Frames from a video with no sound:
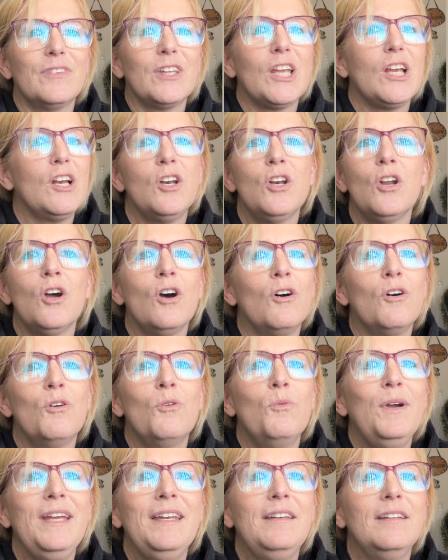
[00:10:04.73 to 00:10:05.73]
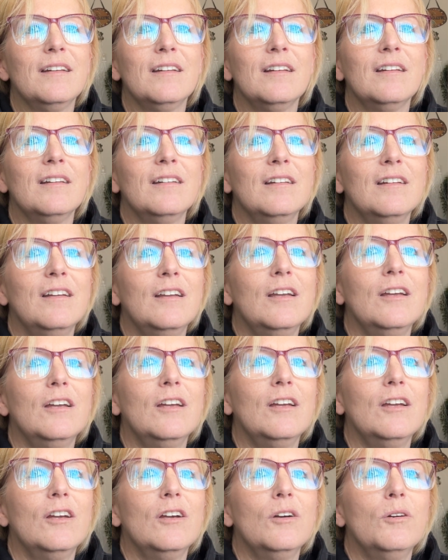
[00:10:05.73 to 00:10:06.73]
No, we didn't.
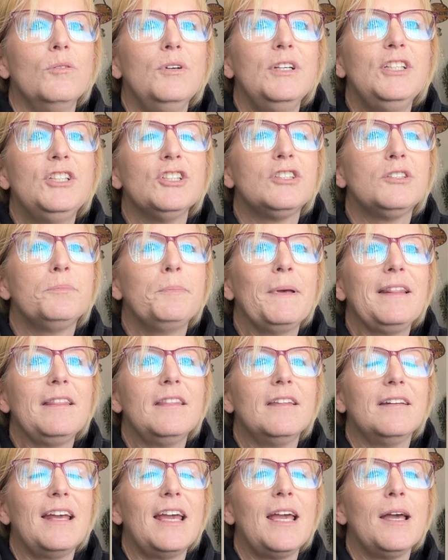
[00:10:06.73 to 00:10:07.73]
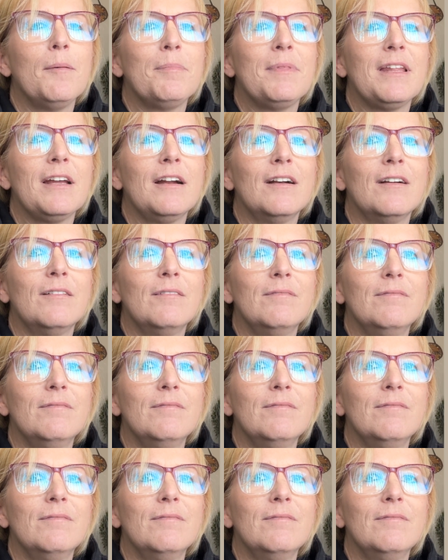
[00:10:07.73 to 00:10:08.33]
We just spent the day up there.